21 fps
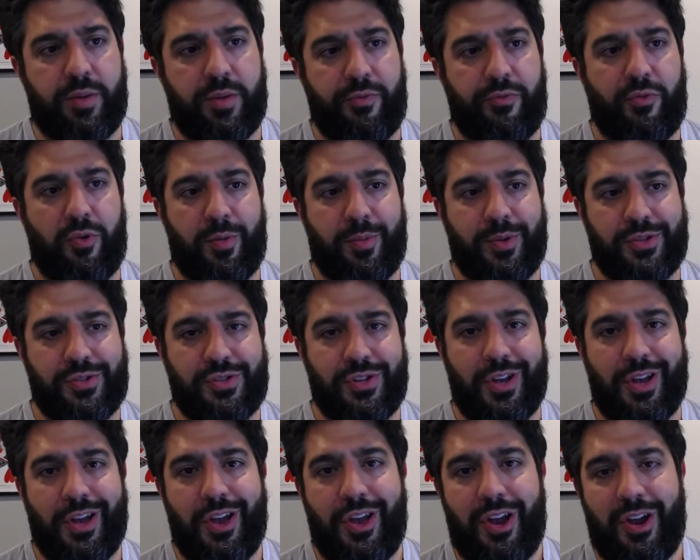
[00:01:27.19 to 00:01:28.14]
performance
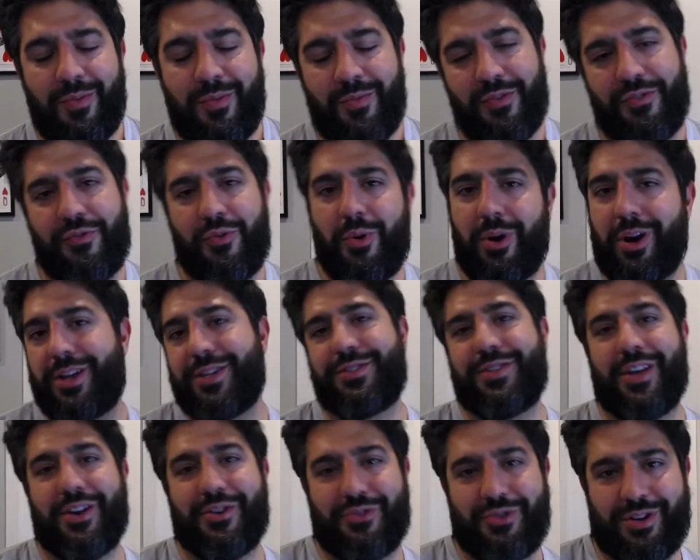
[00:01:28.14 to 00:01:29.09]
before
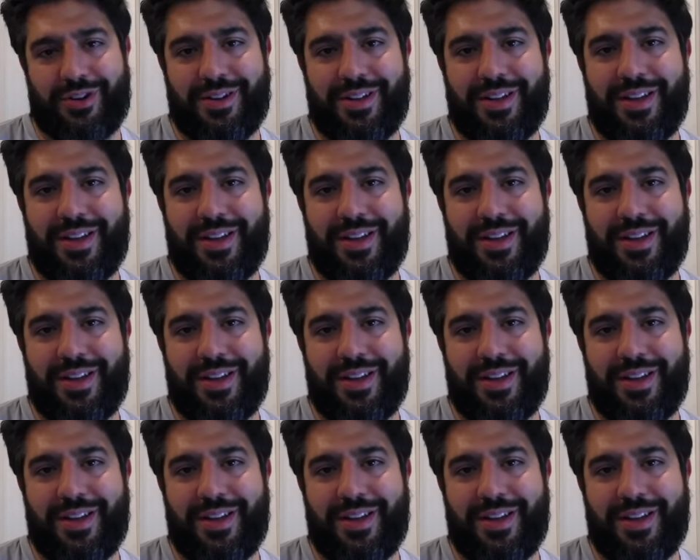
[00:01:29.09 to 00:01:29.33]
Cassandra,